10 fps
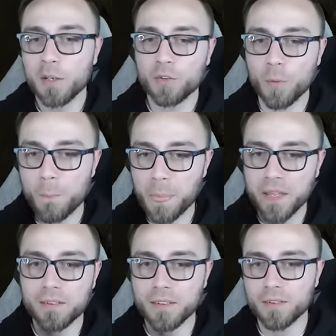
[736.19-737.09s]
So
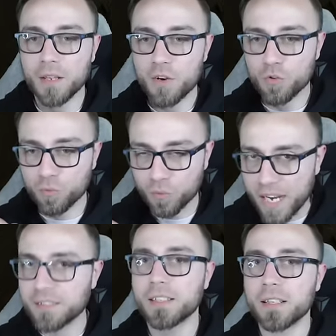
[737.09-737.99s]
this is
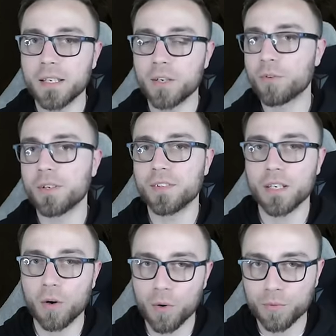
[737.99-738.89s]
drastically
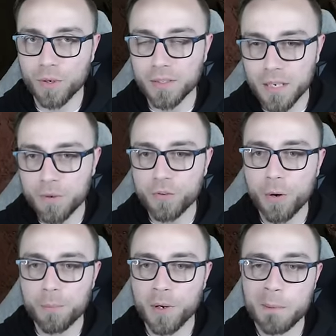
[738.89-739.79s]
increasing our overall damage
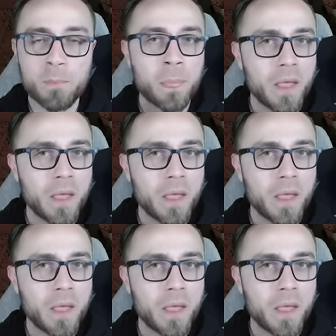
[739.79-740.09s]
output.